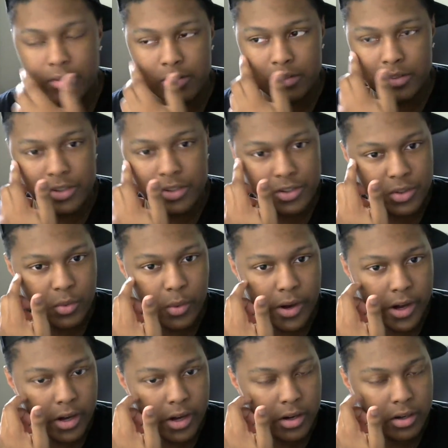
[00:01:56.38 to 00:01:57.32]
the
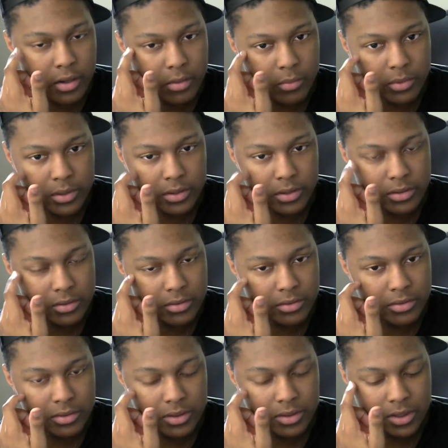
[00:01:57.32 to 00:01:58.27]
square one.
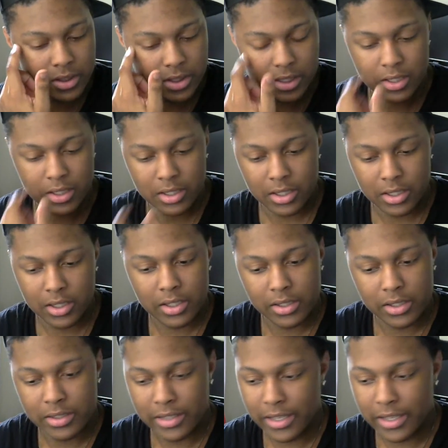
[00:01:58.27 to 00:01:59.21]

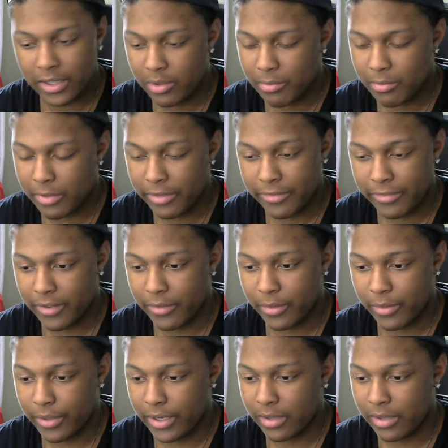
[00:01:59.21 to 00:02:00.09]
Dang, they're my favorite.